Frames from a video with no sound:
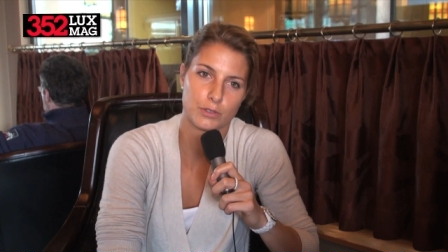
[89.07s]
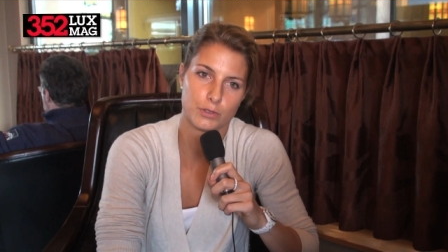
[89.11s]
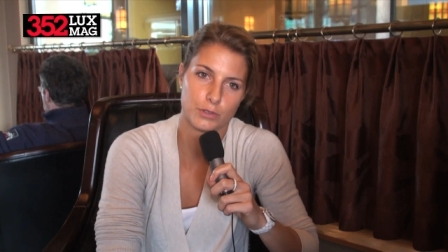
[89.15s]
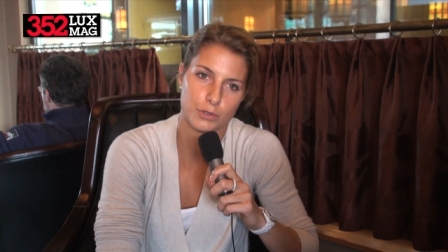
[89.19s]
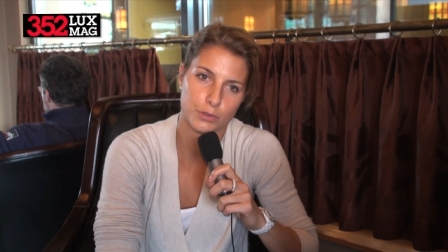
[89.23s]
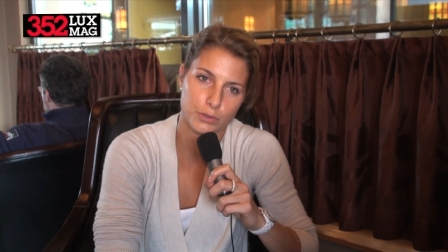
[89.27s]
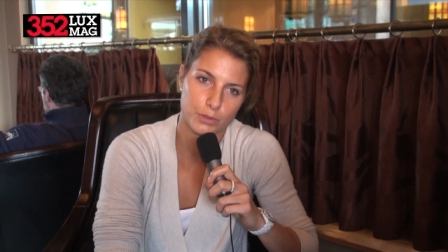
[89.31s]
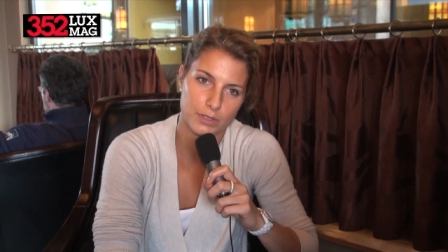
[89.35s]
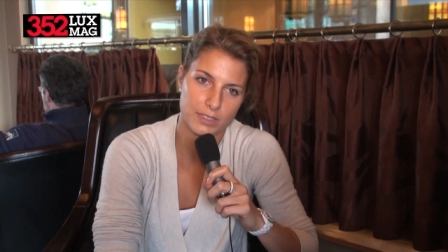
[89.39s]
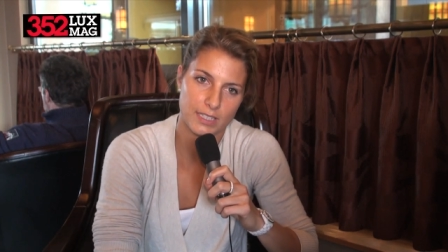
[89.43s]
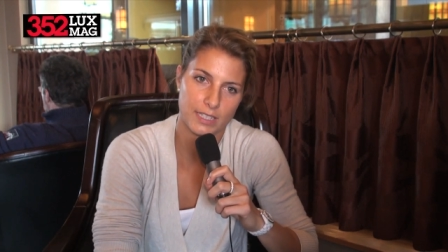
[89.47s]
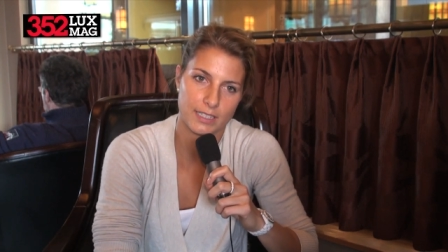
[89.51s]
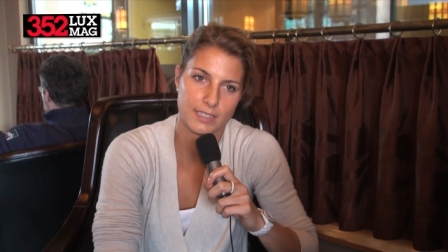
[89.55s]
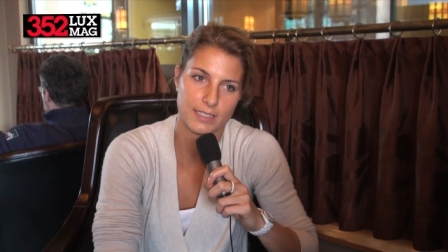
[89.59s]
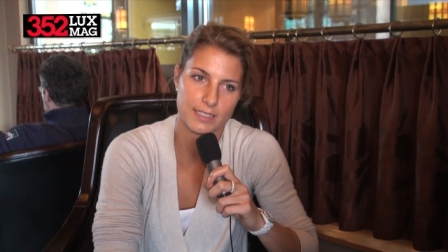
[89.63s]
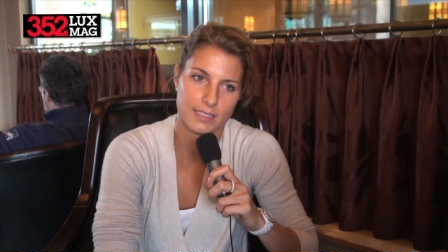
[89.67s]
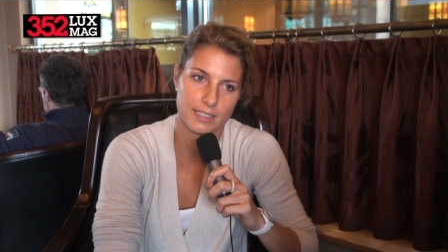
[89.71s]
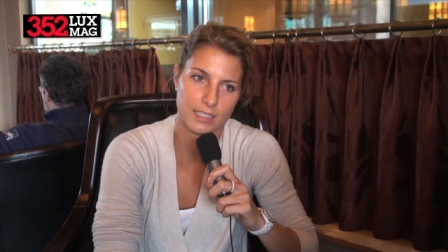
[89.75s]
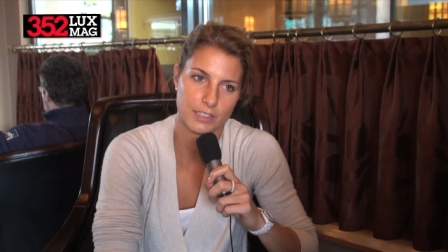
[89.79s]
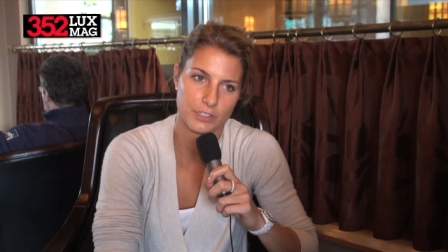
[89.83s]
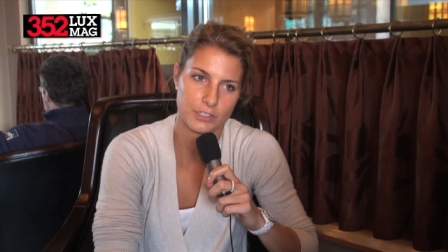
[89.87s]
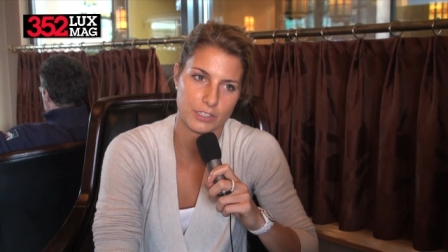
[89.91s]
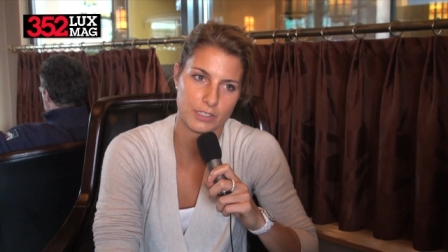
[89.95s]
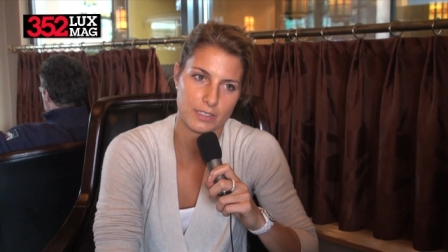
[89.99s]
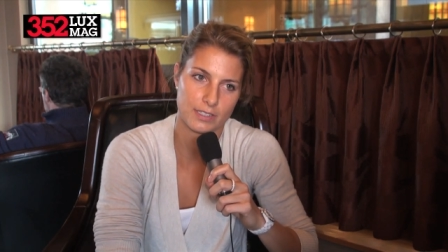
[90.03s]
two tennis
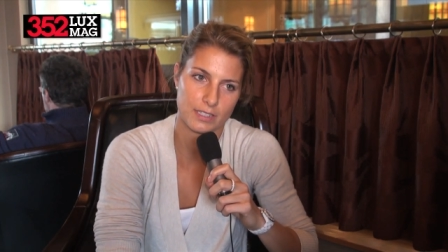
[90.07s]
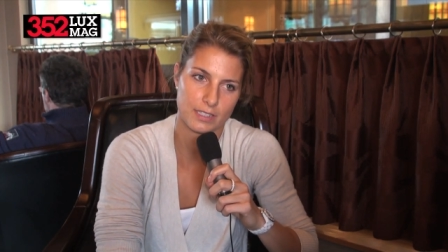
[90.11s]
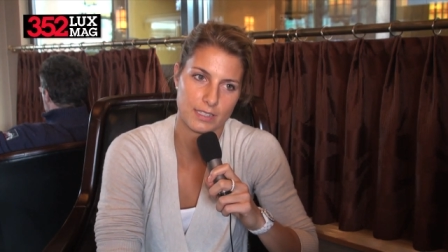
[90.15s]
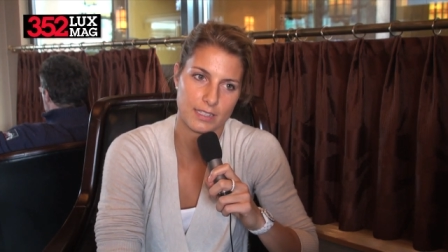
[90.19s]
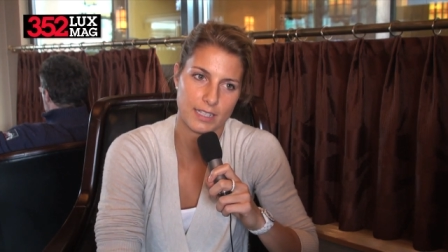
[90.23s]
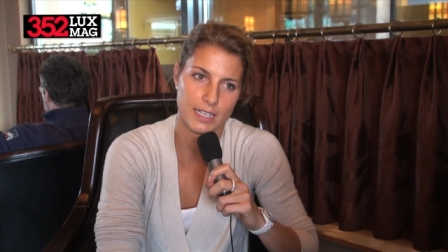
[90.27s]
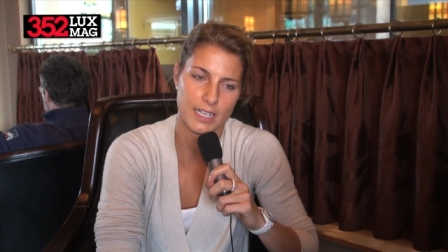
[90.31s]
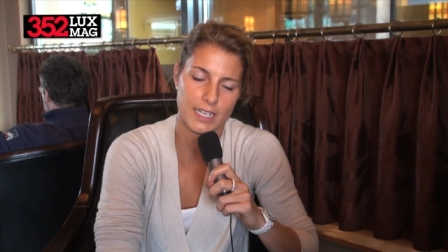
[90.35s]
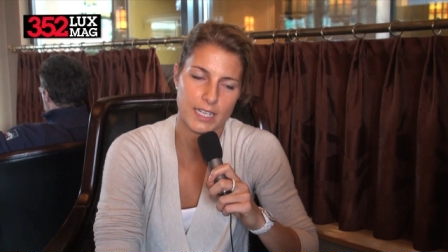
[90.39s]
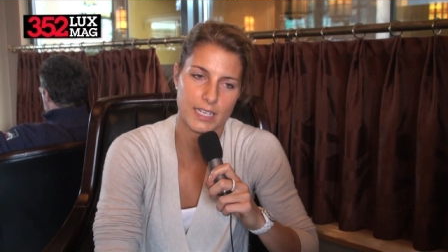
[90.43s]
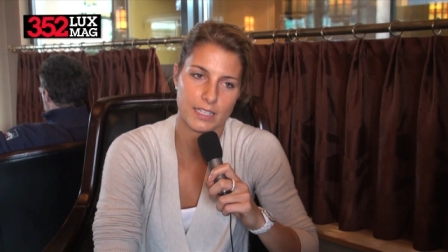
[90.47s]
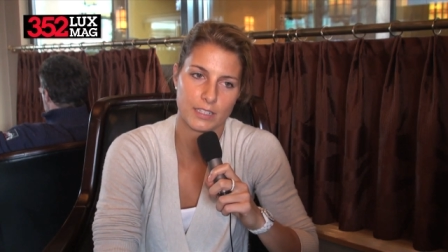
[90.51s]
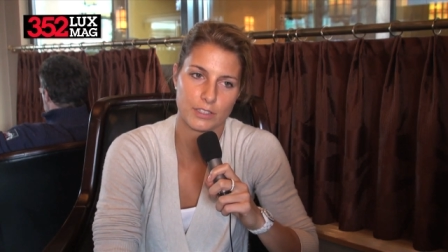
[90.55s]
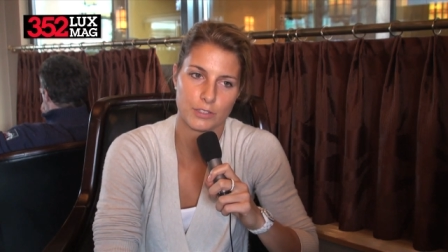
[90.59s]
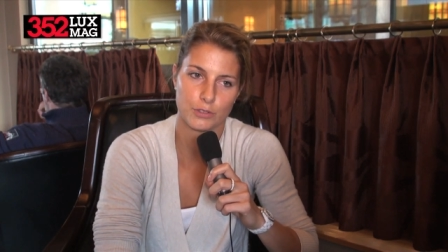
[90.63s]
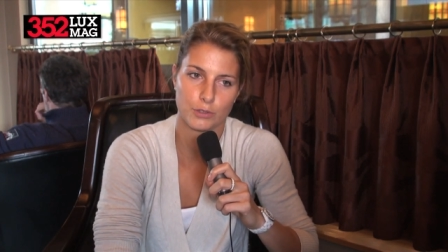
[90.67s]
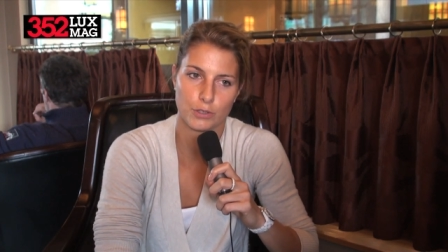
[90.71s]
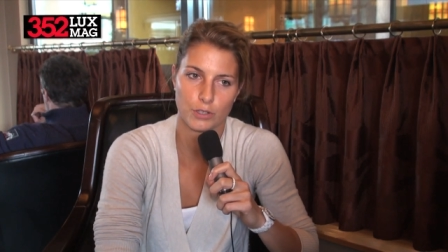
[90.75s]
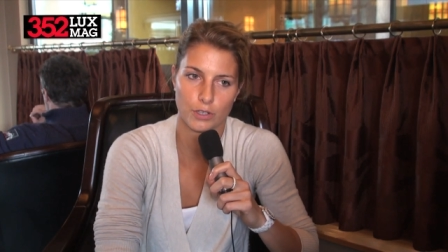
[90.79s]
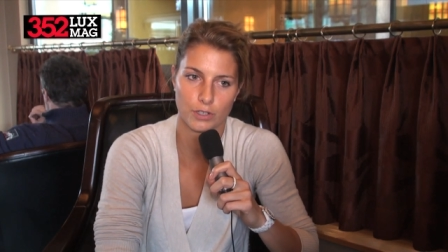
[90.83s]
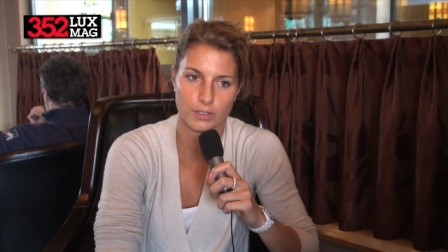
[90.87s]
sessions a day and two